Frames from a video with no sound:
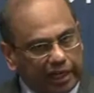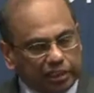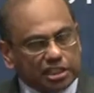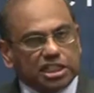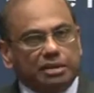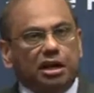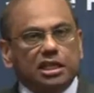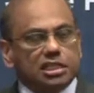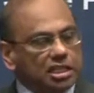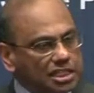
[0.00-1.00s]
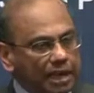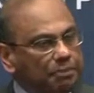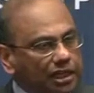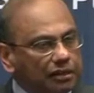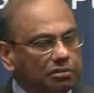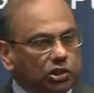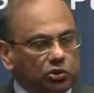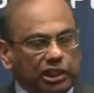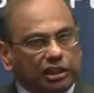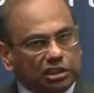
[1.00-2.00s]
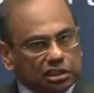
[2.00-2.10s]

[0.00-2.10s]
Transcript: and the same answer is applicable to the others.